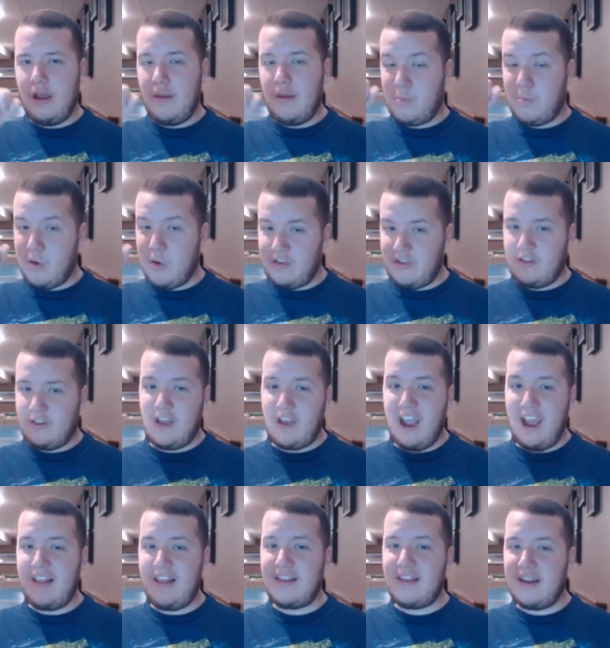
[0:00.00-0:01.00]

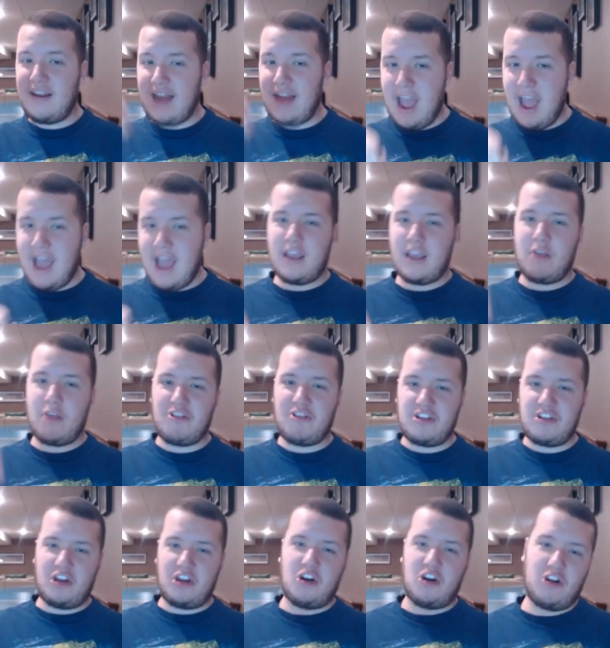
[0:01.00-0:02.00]
precise and
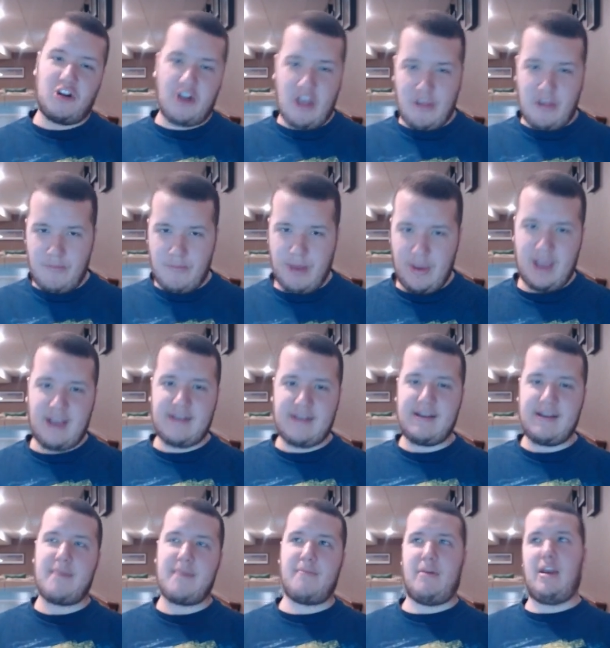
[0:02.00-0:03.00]
accurate turn as big as
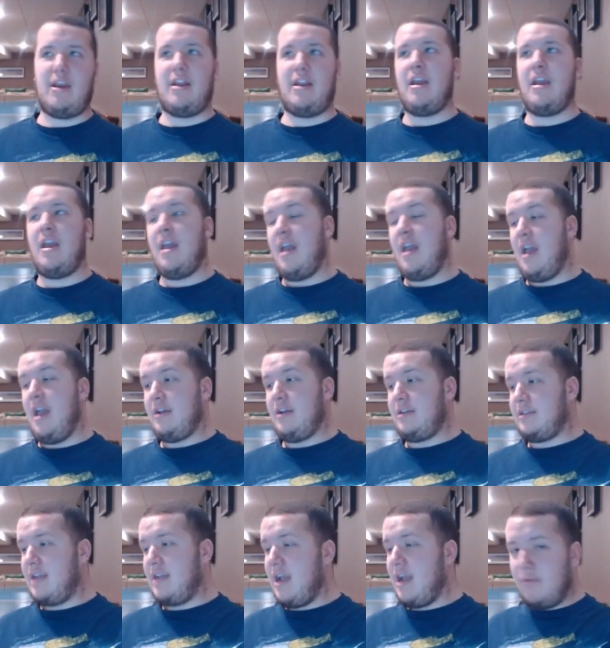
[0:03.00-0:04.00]
I made.
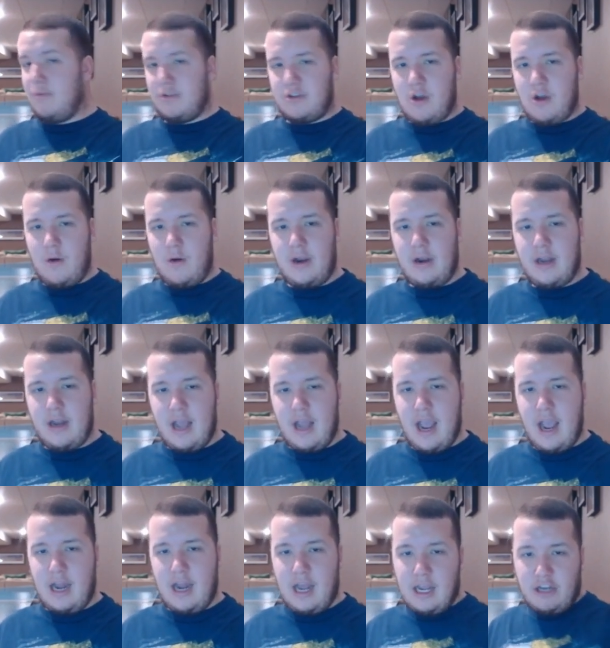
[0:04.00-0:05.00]
Cause I was going
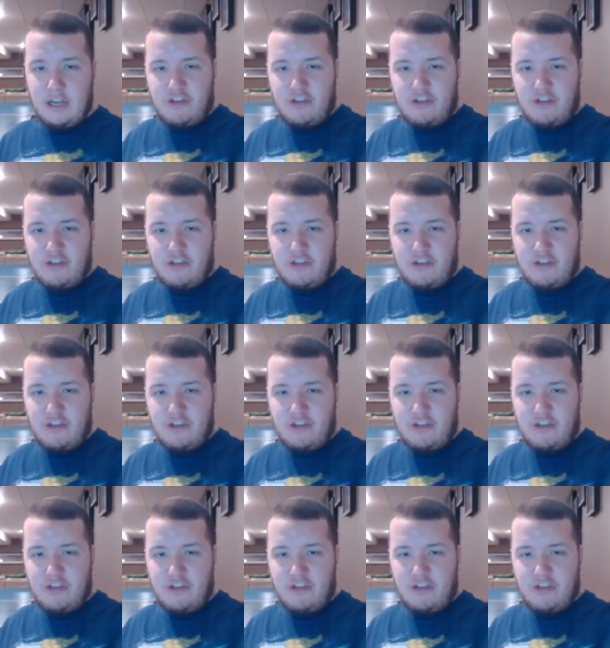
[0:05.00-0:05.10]
and I